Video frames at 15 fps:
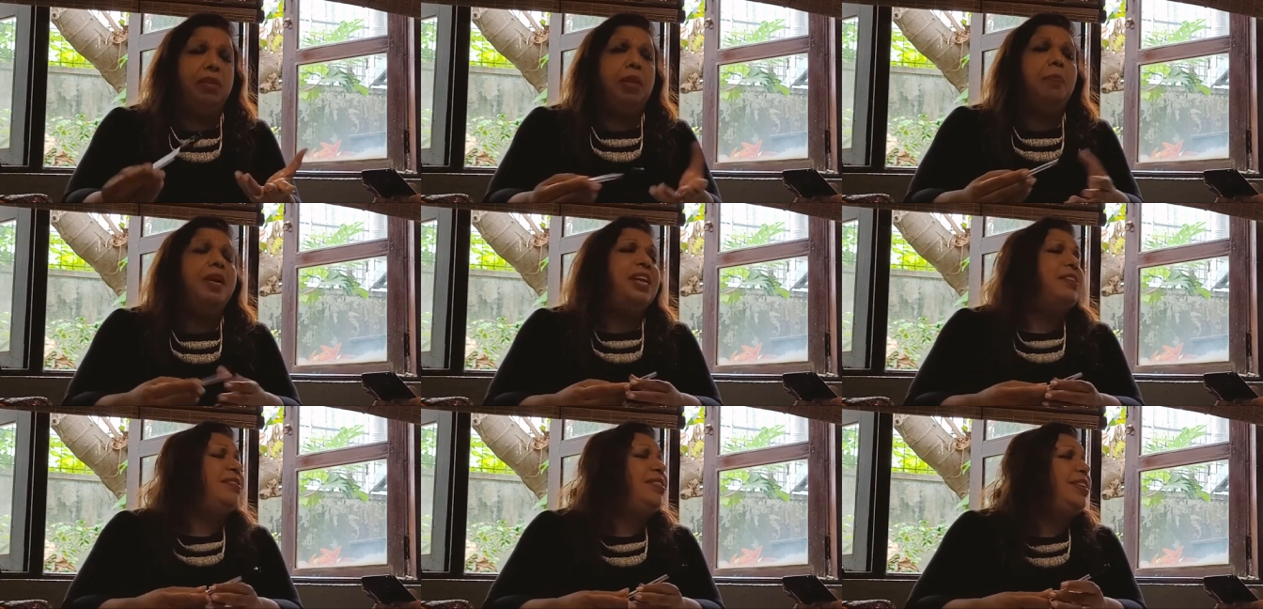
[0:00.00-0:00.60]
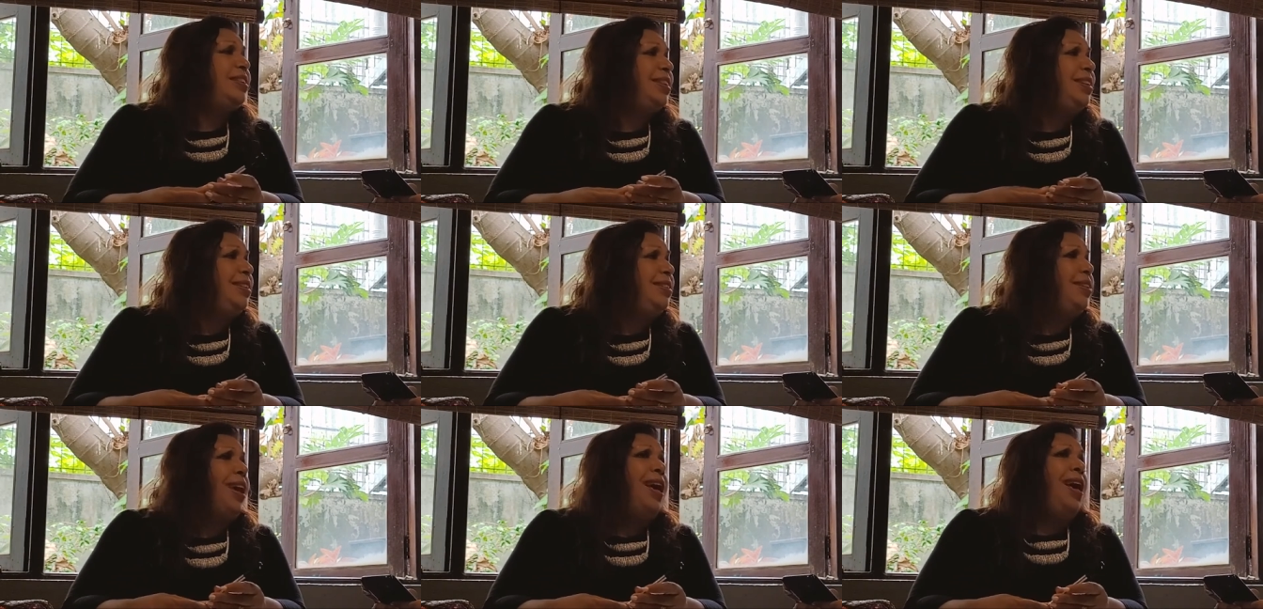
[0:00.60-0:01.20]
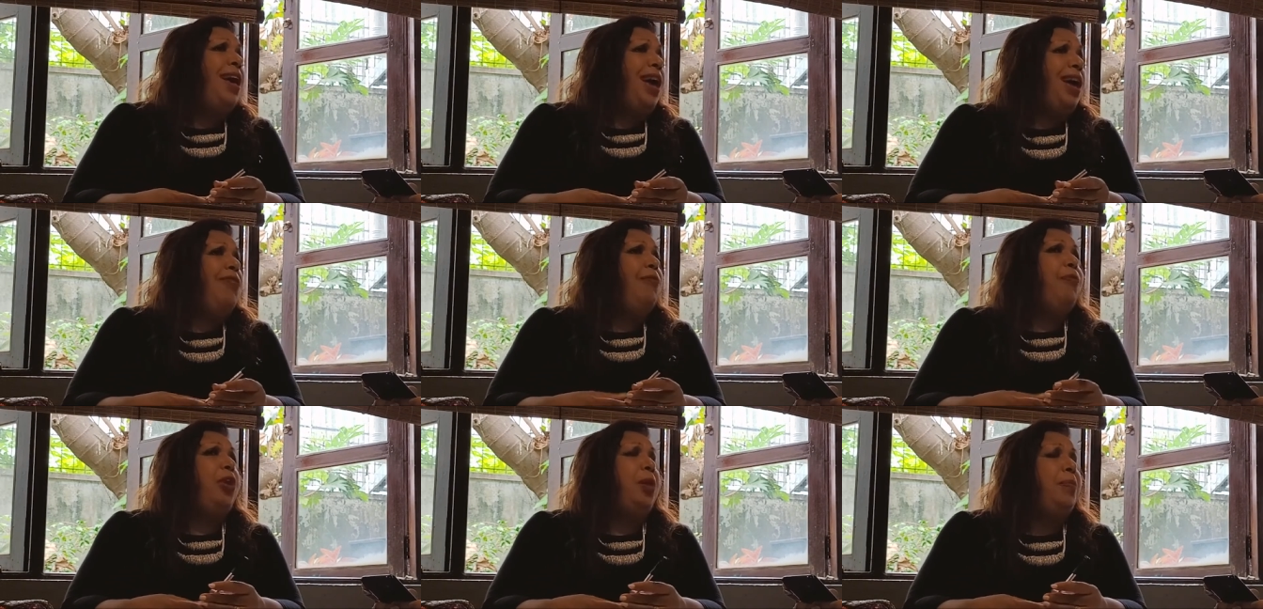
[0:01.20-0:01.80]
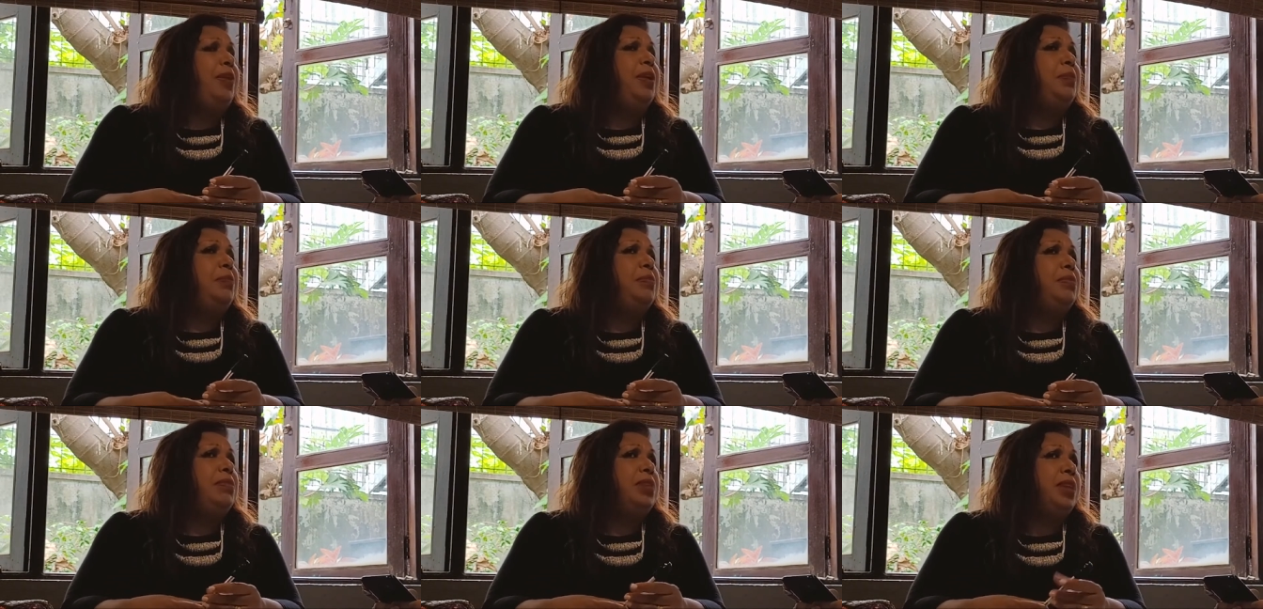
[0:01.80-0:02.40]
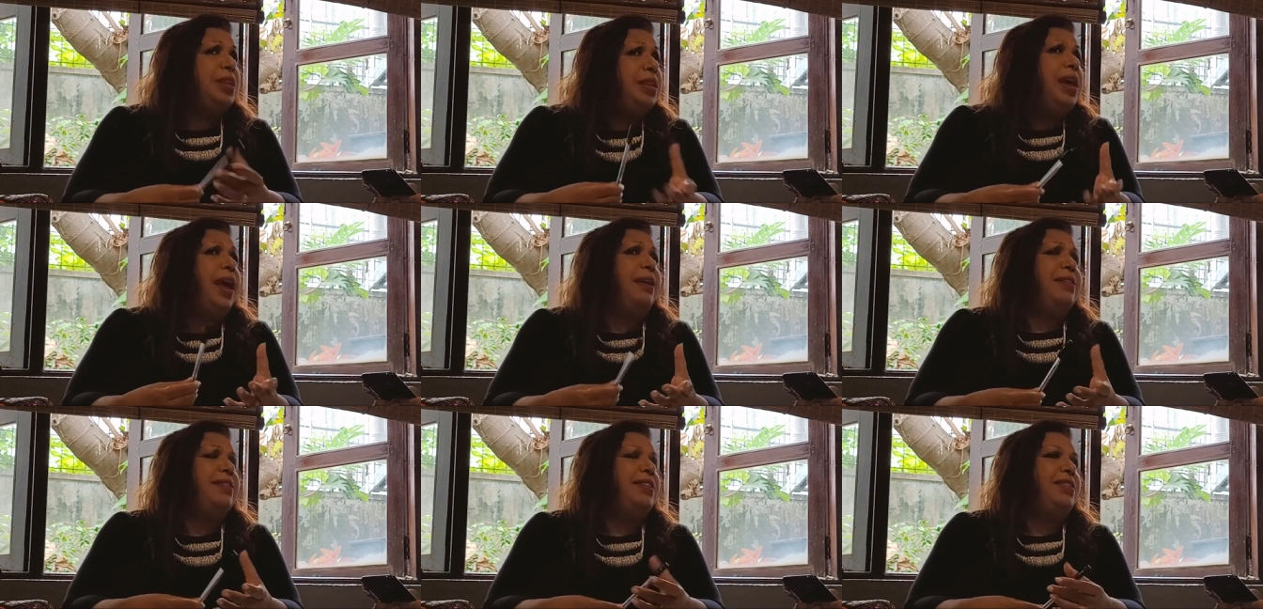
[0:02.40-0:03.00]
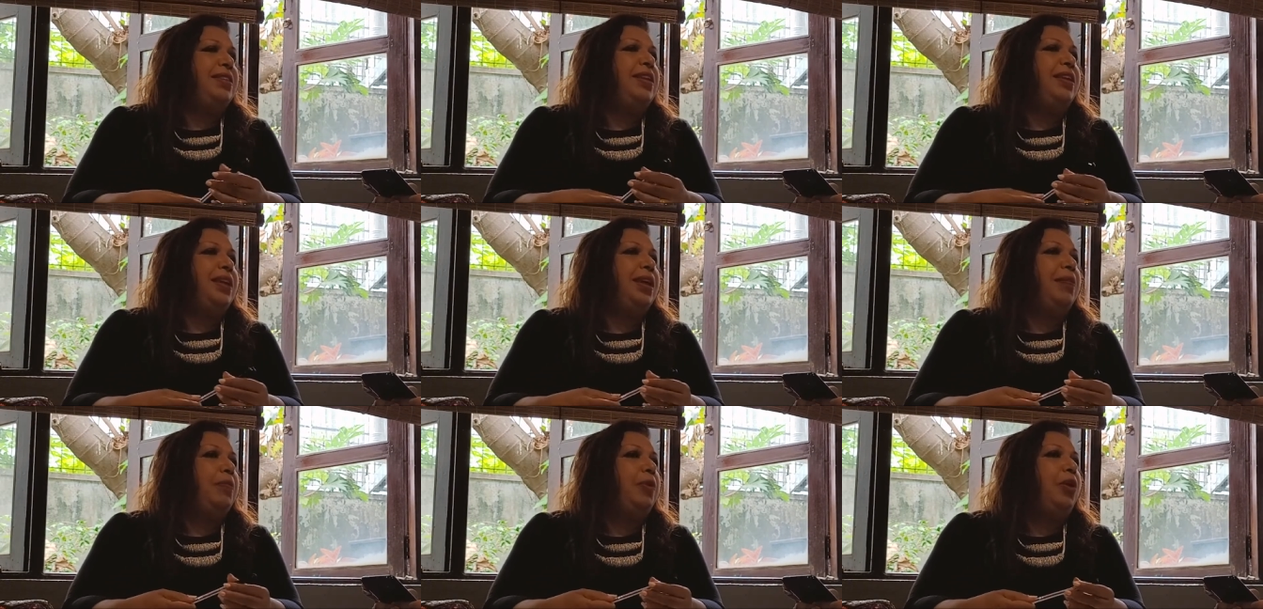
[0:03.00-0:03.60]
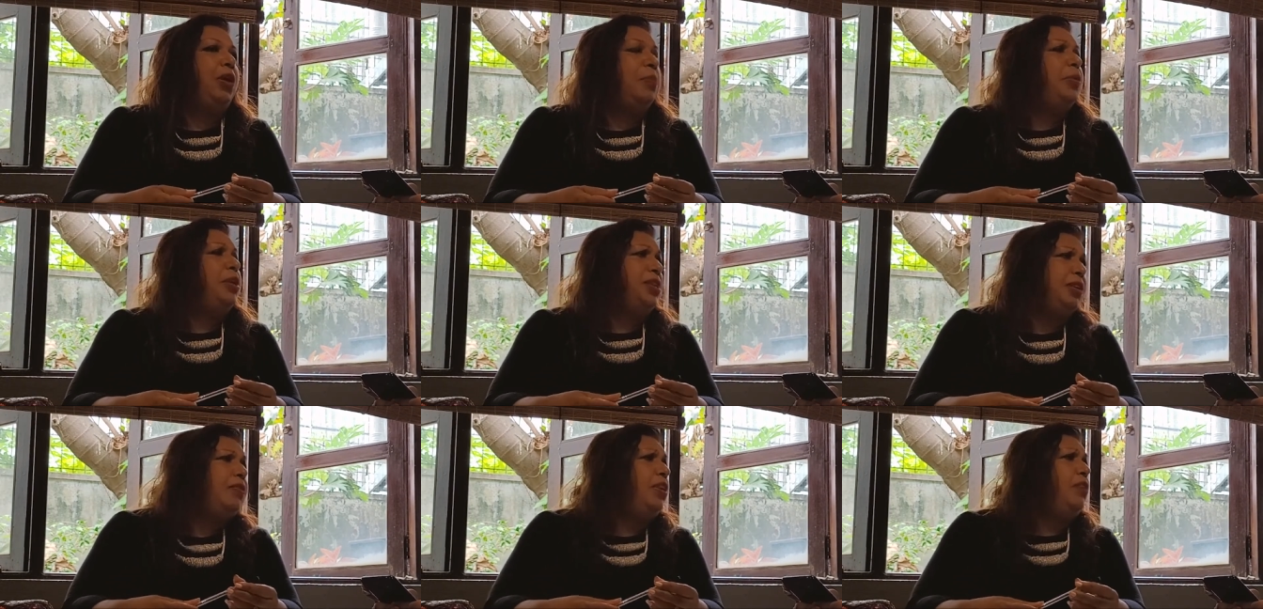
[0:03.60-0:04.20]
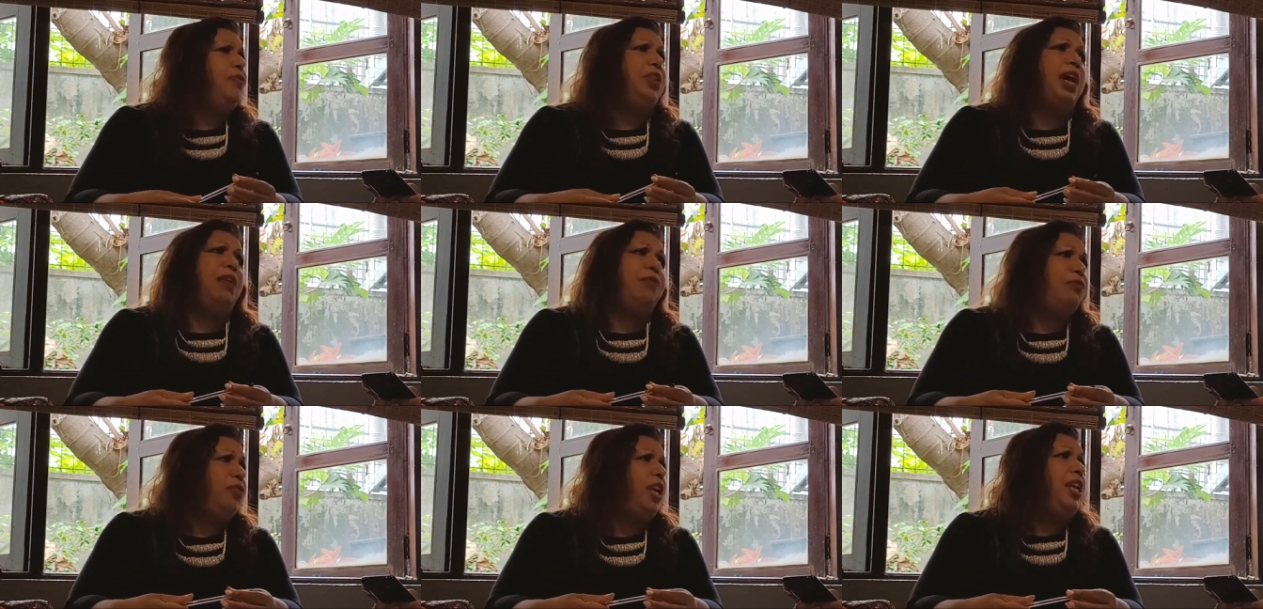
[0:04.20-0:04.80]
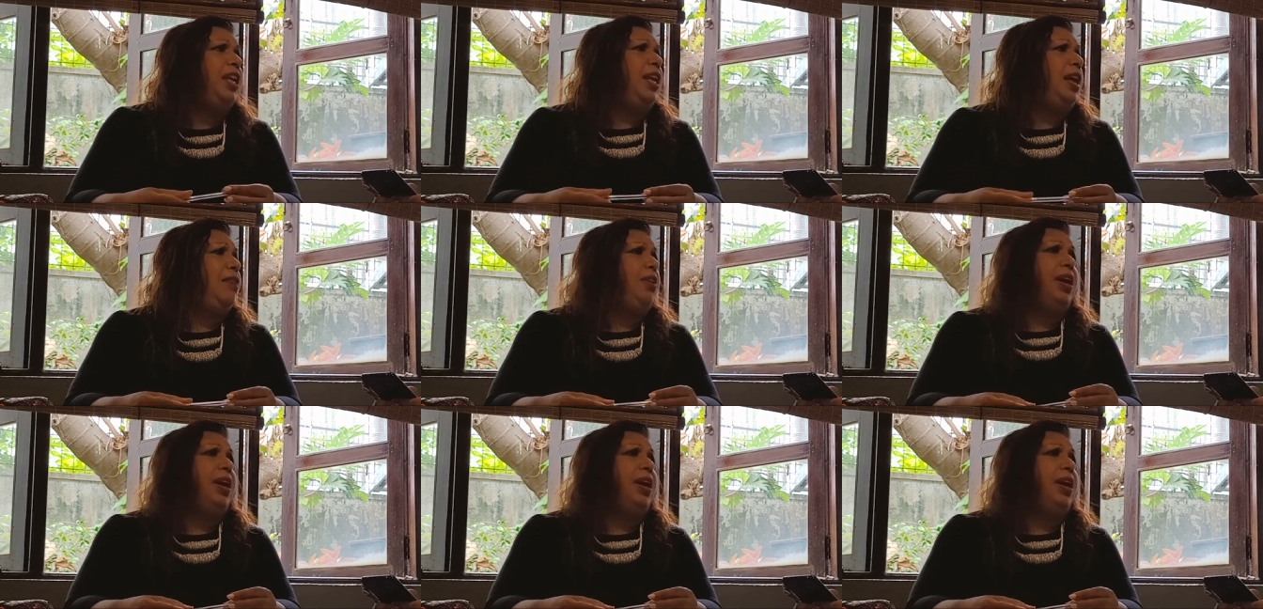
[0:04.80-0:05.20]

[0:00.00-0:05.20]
the main cities have problems in accessing employment, even if they are very clever.